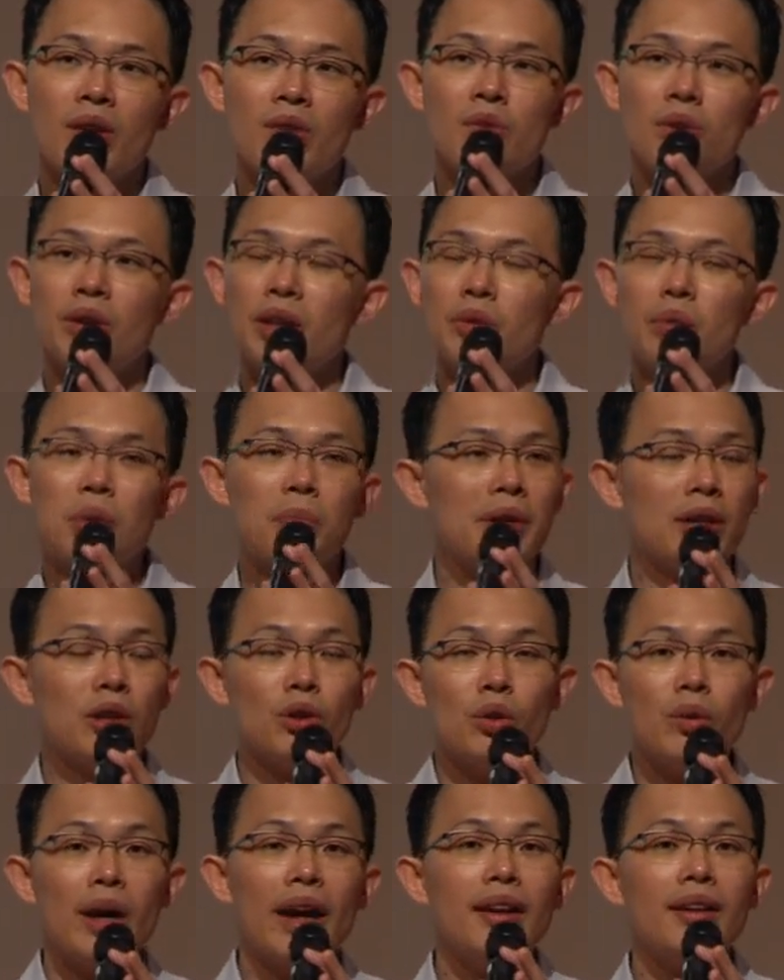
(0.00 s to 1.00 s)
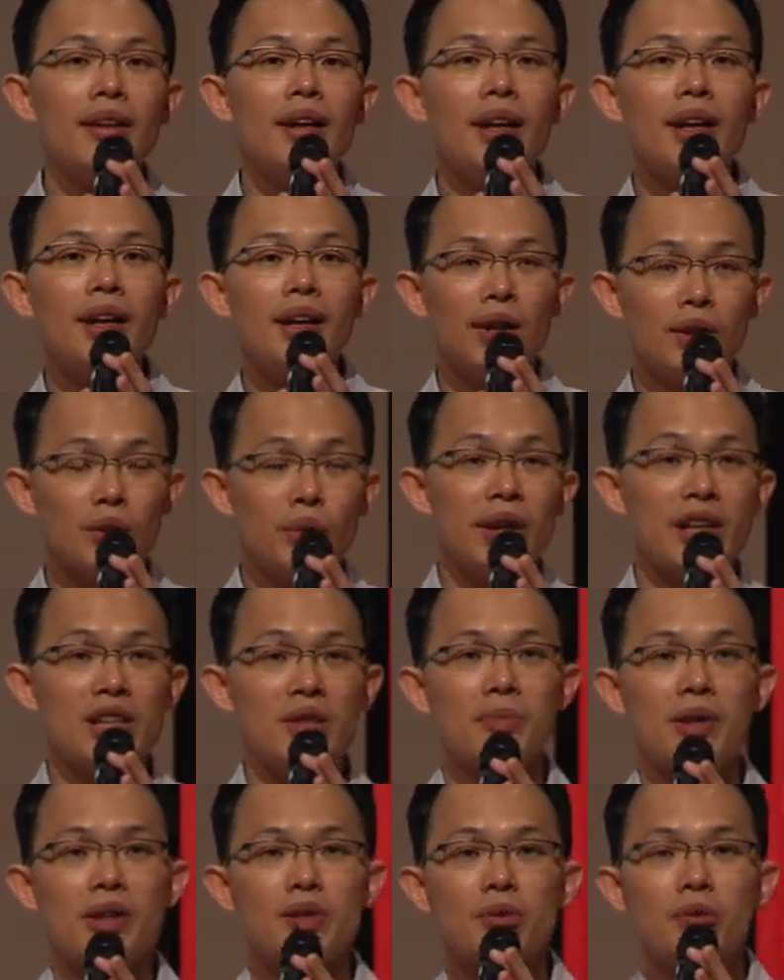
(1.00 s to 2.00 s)
So there will be no NA and no
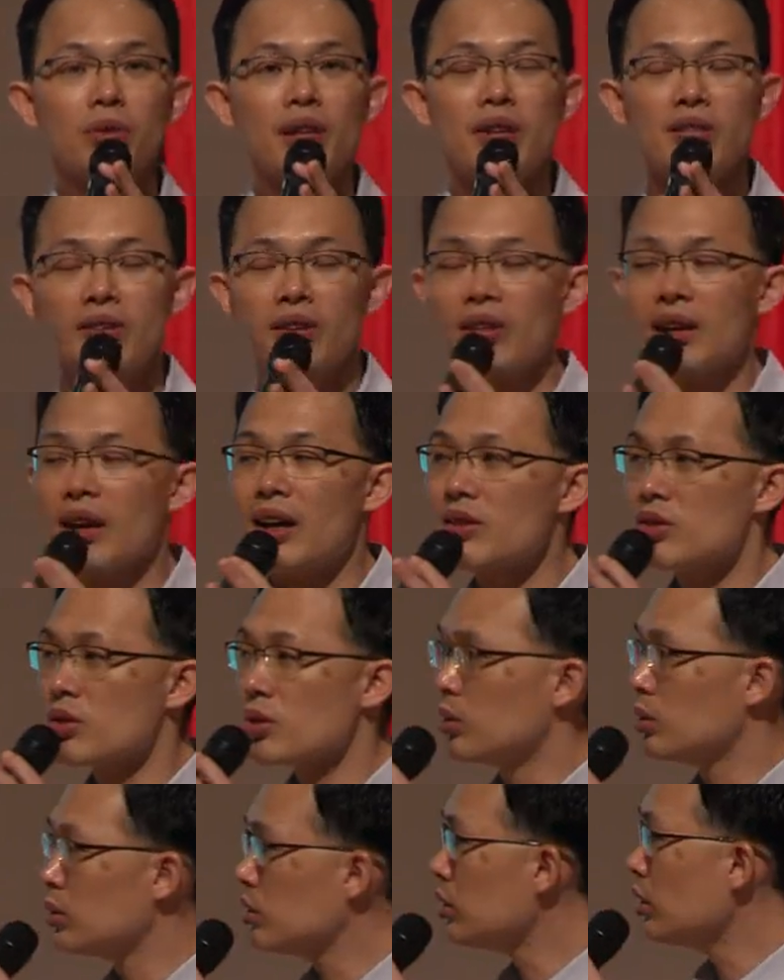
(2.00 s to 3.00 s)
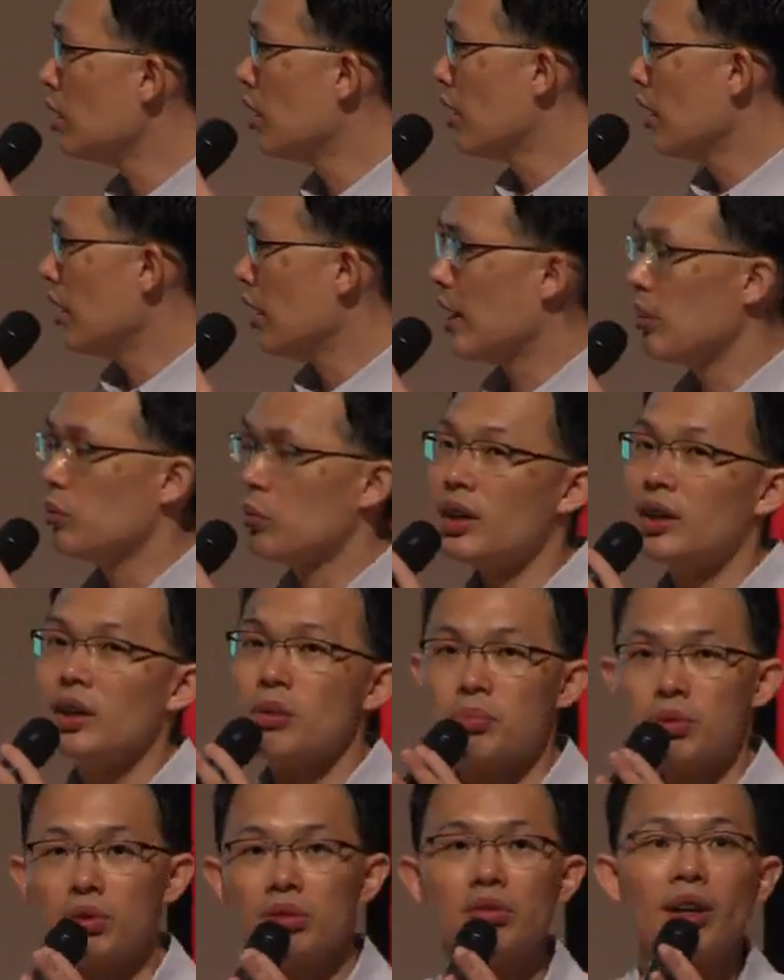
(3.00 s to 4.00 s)
express students in that school. And what
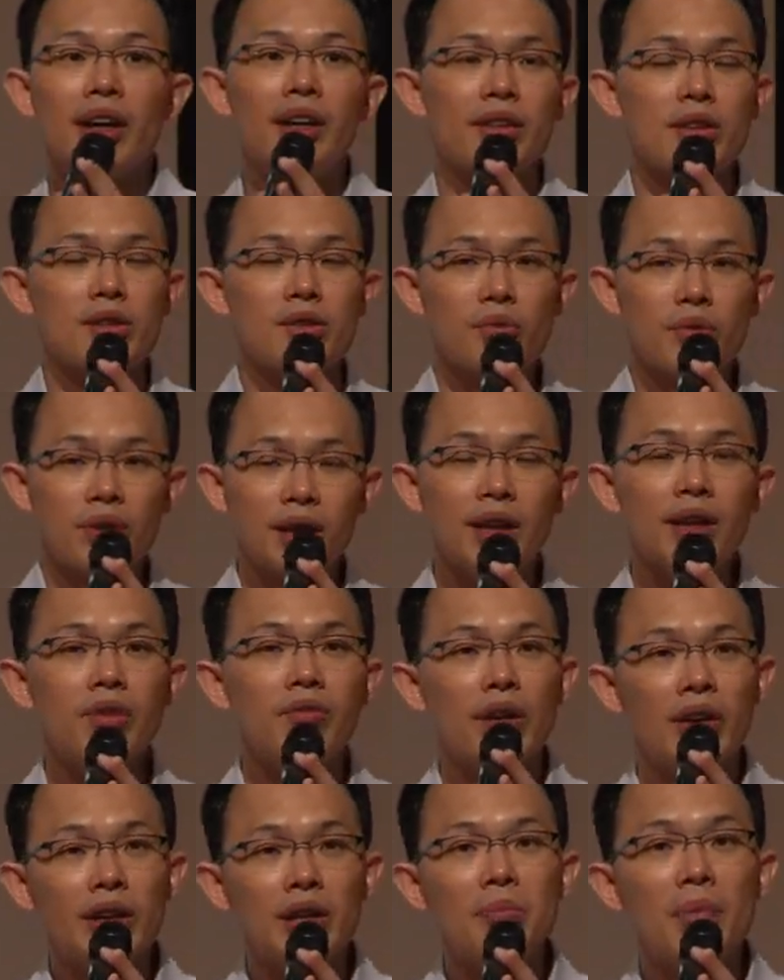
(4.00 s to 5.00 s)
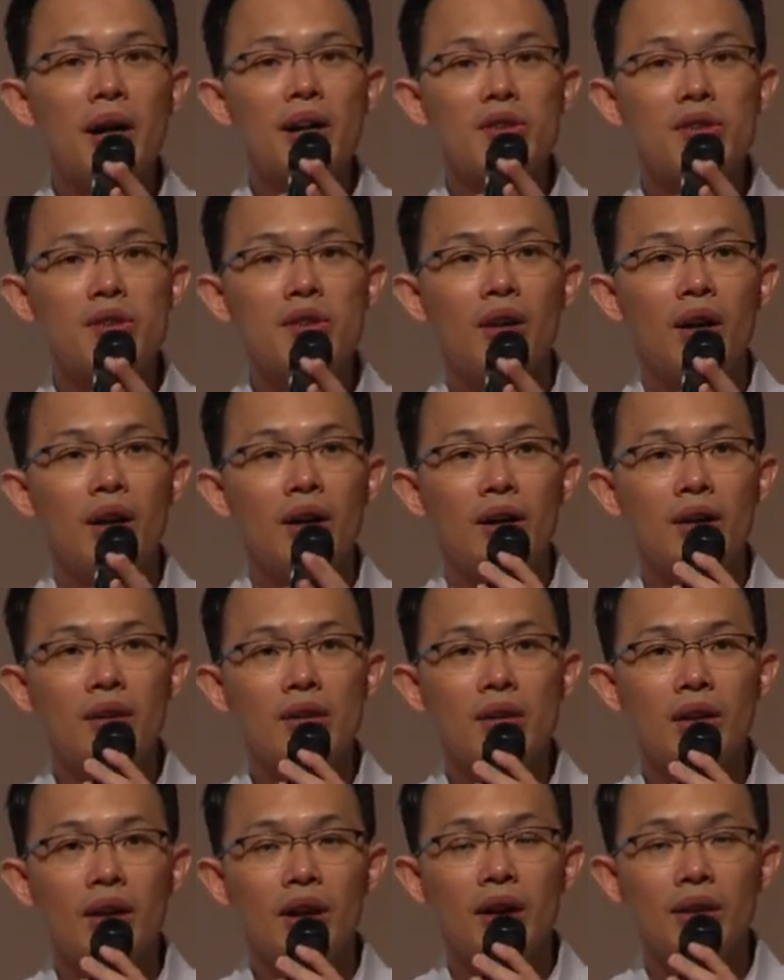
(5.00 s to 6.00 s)
they provide is really very much
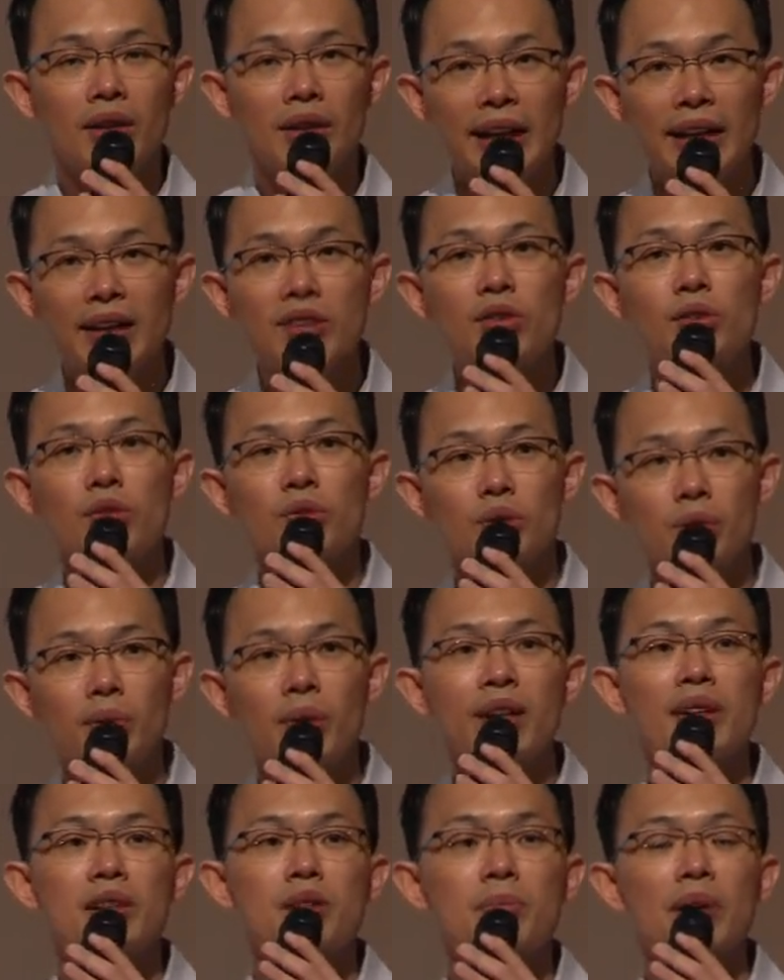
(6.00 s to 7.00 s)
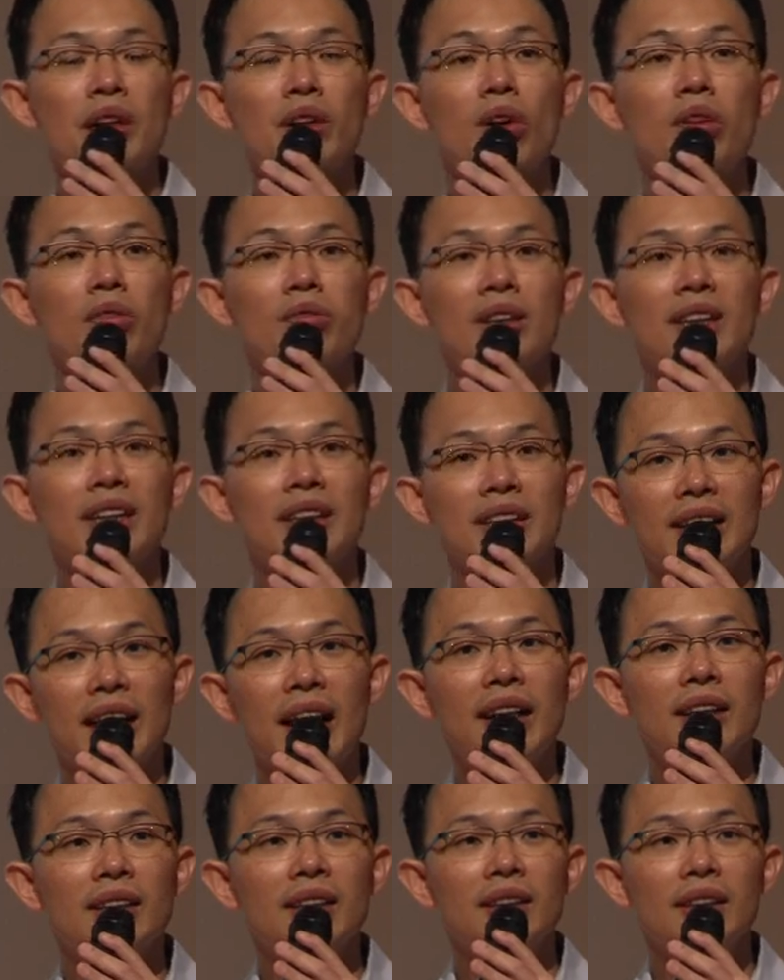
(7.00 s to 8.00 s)
linked to what is being offered in the
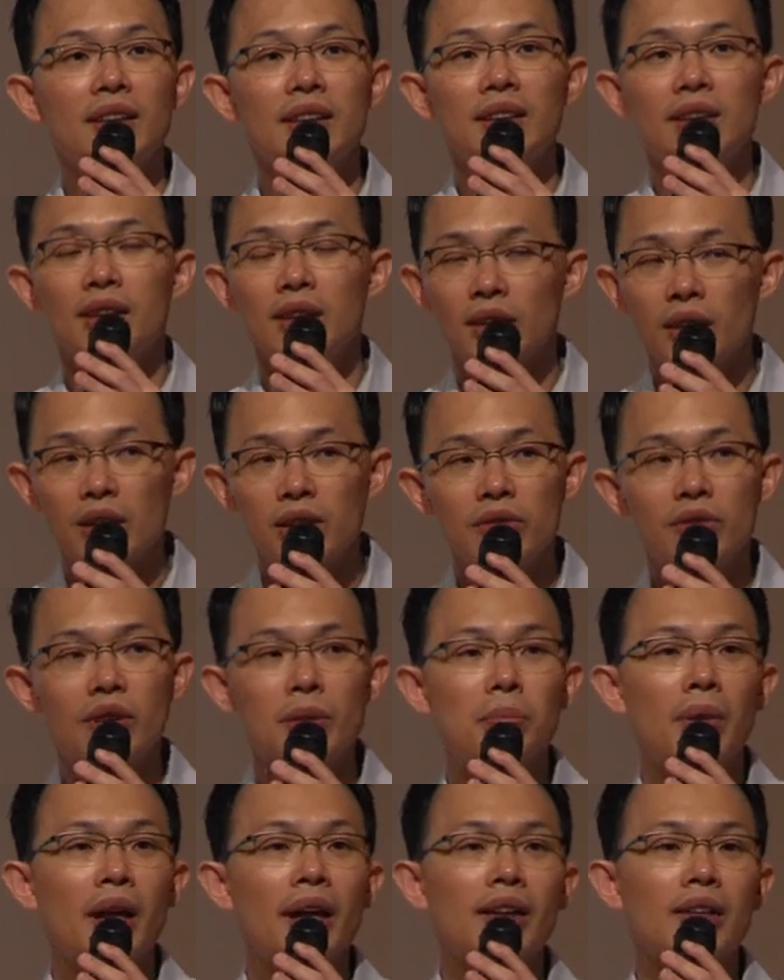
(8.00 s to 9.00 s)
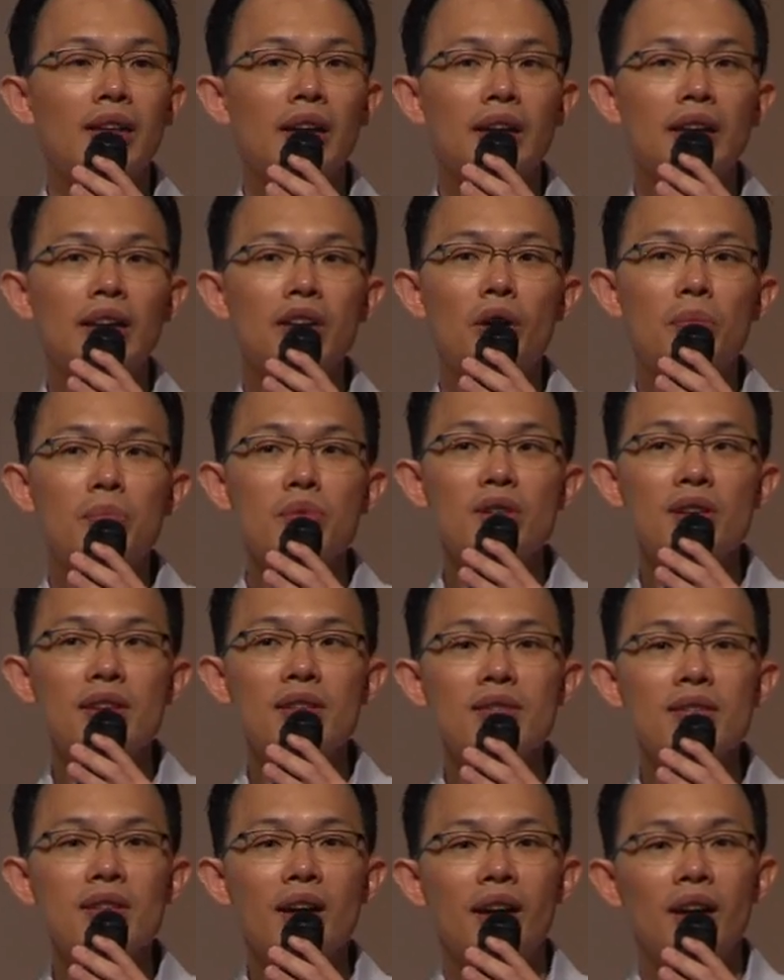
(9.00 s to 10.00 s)
ITE. A lot of applied learning
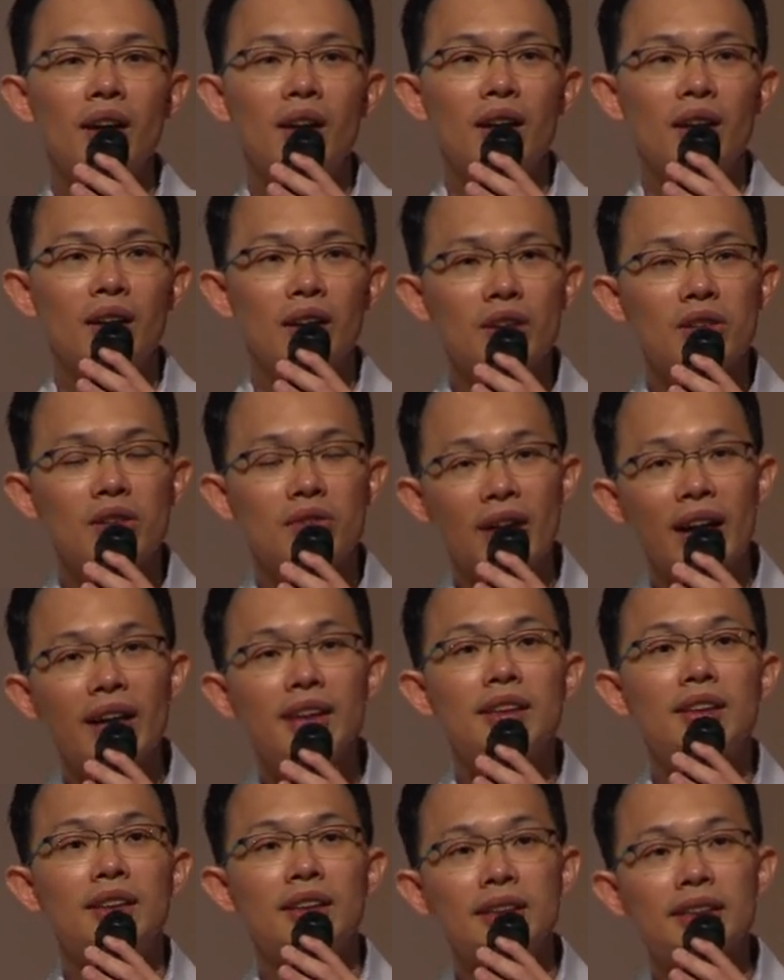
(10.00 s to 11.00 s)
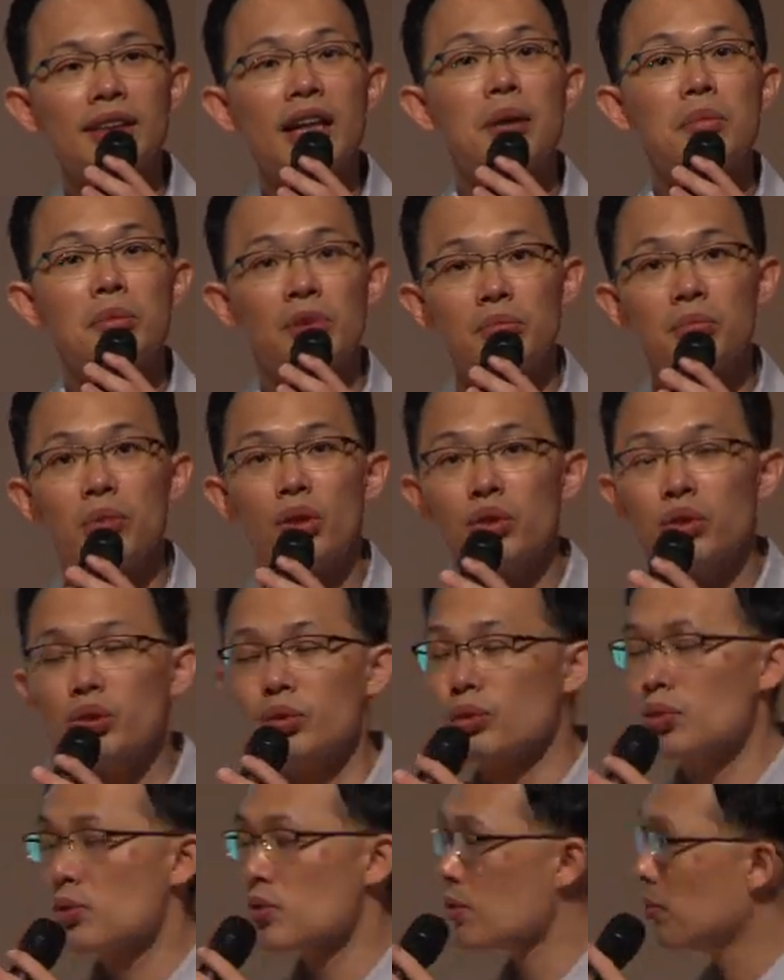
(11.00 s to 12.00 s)
options, a lot of ITE type of
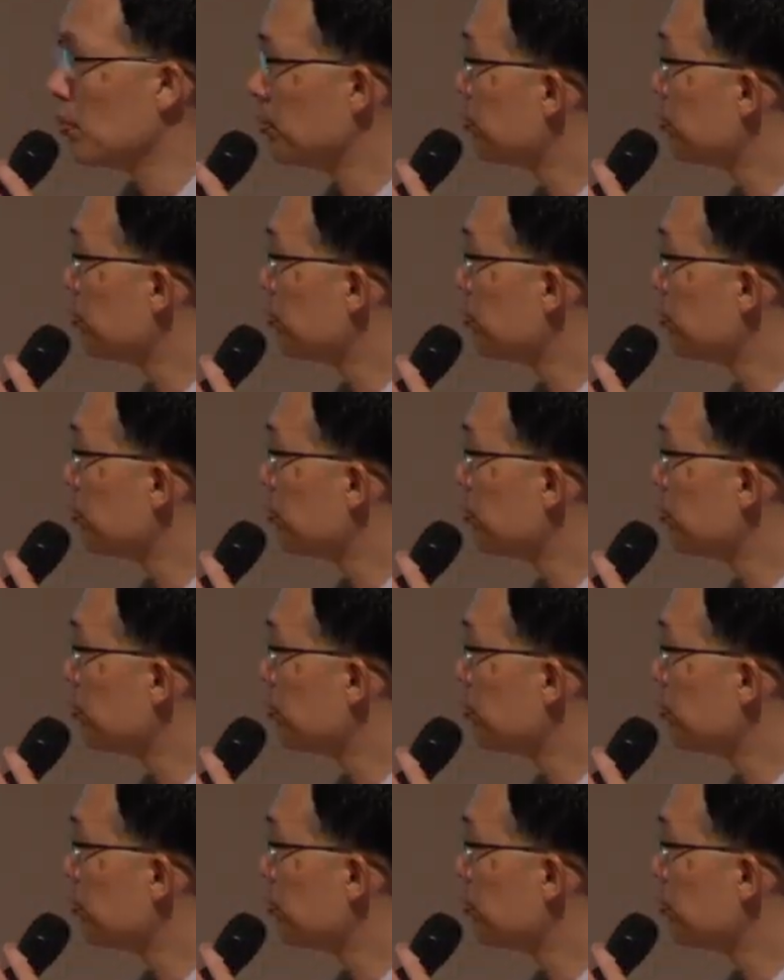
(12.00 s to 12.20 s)
modules.